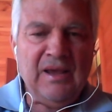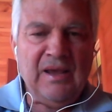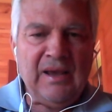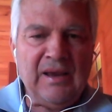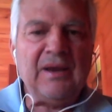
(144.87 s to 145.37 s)

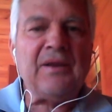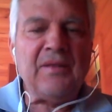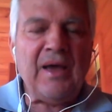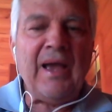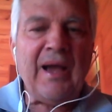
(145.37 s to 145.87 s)
and
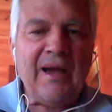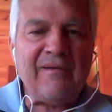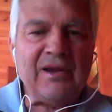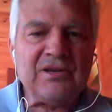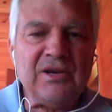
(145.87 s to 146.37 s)
they are
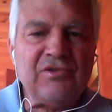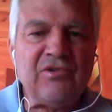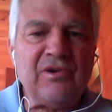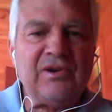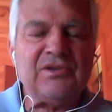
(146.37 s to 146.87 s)
actually
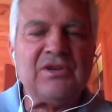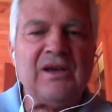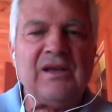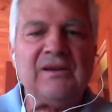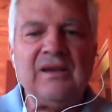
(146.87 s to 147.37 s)
trying to
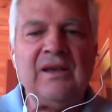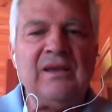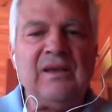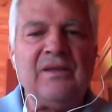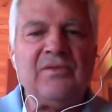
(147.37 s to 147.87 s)
start
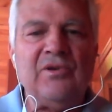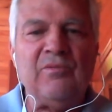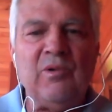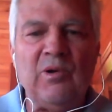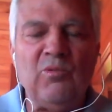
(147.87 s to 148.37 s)
a third
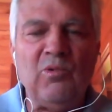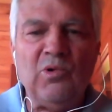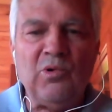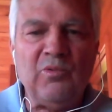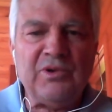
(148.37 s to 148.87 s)
world
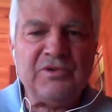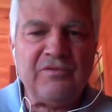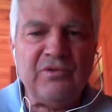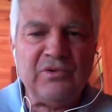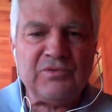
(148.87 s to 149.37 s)
war, which of
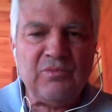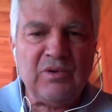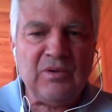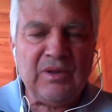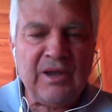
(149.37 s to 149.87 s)
course
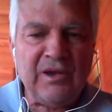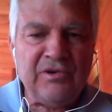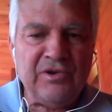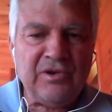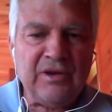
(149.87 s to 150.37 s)
will go
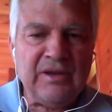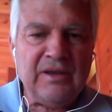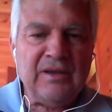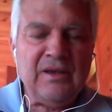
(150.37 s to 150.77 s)
nuclear,